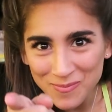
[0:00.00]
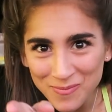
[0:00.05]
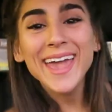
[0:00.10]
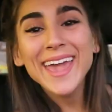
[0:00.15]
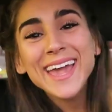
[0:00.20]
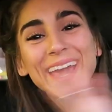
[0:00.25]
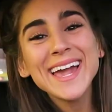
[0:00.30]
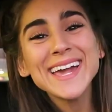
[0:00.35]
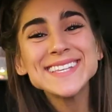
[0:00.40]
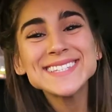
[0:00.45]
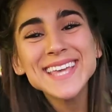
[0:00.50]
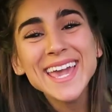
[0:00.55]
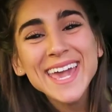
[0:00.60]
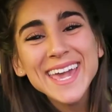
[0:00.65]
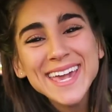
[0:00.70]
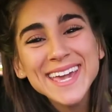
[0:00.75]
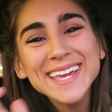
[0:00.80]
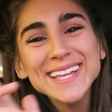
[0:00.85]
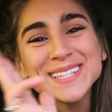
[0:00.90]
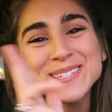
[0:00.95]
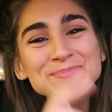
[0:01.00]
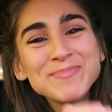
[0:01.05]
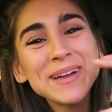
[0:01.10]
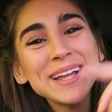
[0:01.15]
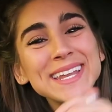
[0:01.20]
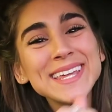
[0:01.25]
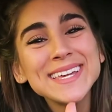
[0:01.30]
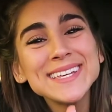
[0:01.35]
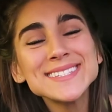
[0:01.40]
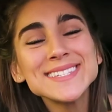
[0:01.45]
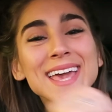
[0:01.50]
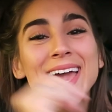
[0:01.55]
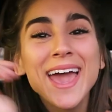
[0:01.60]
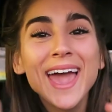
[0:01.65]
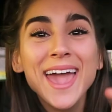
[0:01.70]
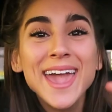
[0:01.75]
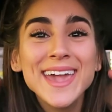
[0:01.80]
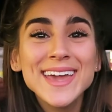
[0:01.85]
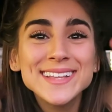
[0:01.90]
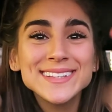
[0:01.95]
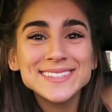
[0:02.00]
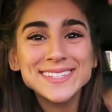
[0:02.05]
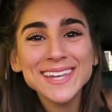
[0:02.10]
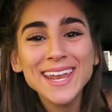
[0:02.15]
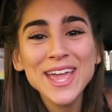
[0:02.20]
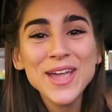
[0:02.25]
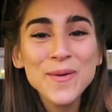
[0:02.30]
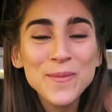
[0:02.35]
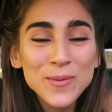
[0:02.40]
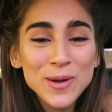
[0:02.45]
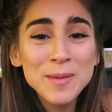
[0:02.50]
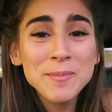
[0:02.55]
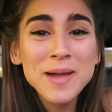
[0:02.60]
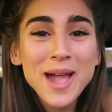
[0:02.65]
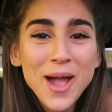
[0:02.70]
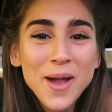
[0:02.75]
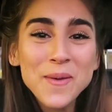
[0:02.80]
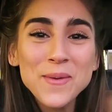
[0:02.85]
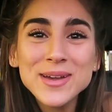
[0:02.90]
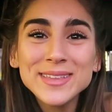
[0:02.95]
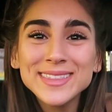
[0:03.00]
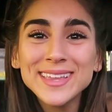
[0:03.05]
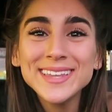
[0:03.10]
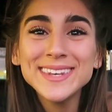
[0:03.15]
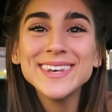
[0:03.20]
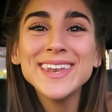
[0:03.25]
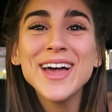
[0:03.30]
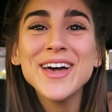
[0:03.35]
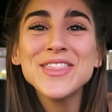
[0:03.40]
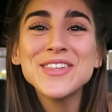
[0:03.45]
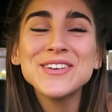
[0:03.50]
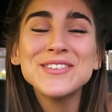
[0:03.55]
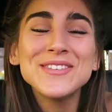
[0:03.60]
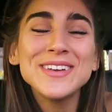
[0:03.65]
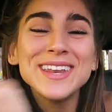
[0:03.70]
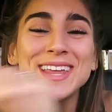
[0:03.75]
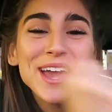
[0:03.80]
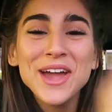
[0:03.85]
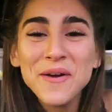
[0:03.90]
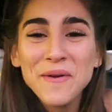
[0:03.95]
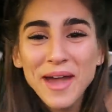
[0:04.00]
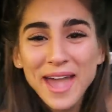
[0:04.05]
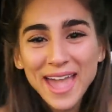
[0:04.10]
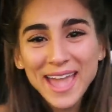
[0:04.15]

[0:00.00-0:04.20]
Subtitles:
Hey guys, it's Bunnies, and today we're back with another video.